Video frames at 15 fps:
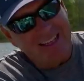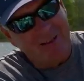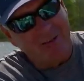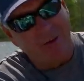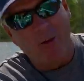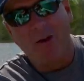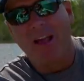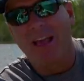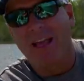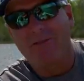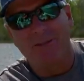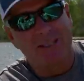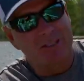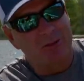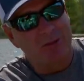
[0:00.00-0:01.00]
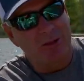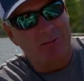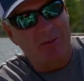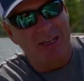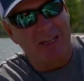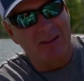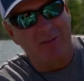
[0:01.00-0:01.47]
a 4.5 inch swim
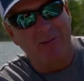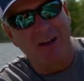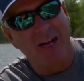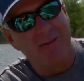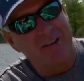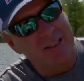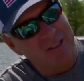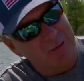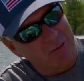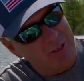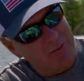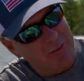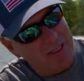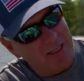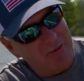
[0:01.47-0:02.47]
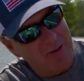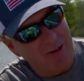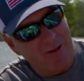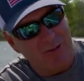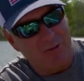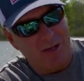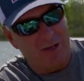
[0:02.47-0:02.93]
bait or 5 inch swim bait,
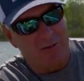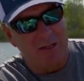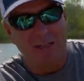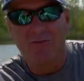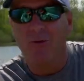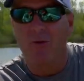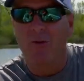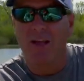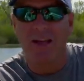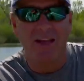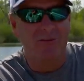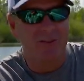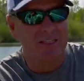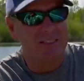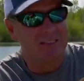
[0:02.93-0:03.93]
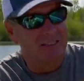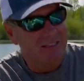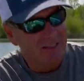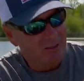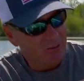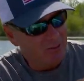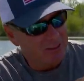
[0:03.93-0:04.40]
whatever it might be, 4.5 inch
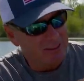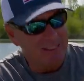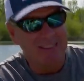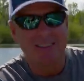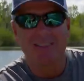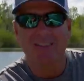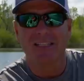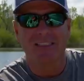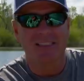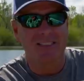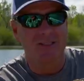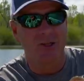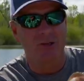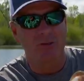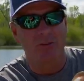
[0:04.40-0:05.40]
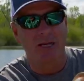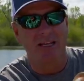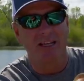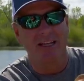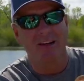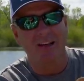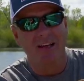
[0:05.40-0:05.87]
360 GT search
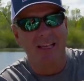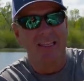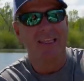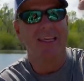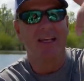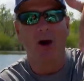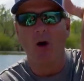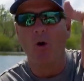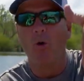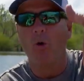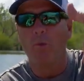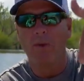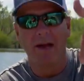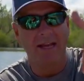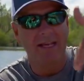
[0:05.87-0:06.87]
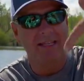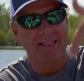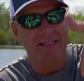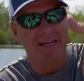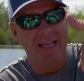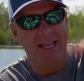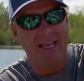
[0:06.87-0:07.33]
bait here, the whole bait,
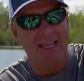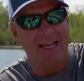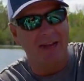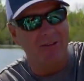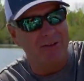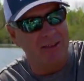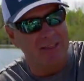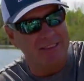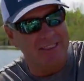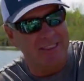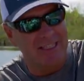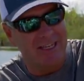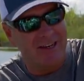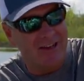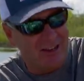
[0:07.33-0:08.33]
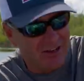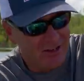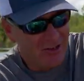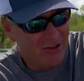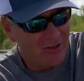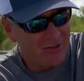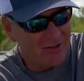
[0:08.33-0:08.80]
the head, everything's in there.
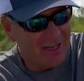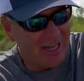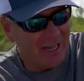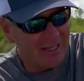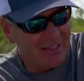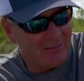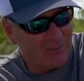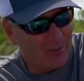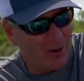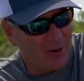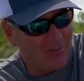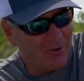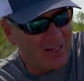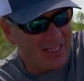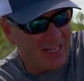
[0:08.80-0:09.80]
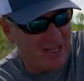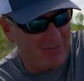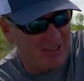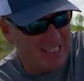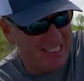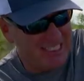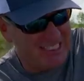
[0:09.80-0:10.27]
You've got the perfect
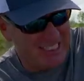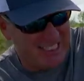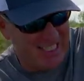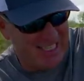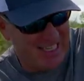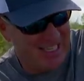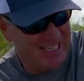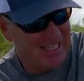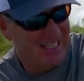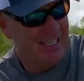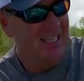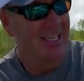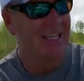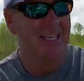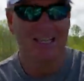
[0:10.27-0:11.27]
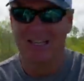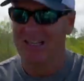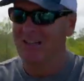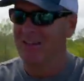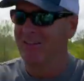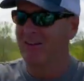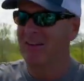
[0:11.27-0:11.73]
combination
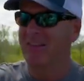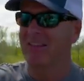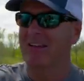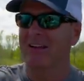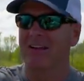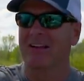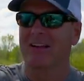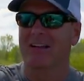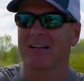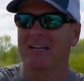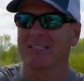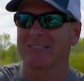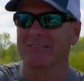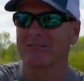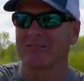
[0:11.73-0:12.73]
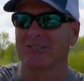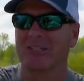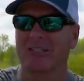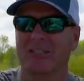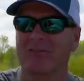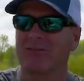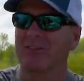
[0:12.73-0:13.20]
right there. Nice little
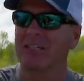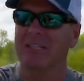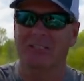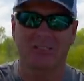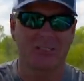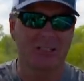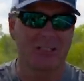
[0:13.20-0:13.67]
chunky fish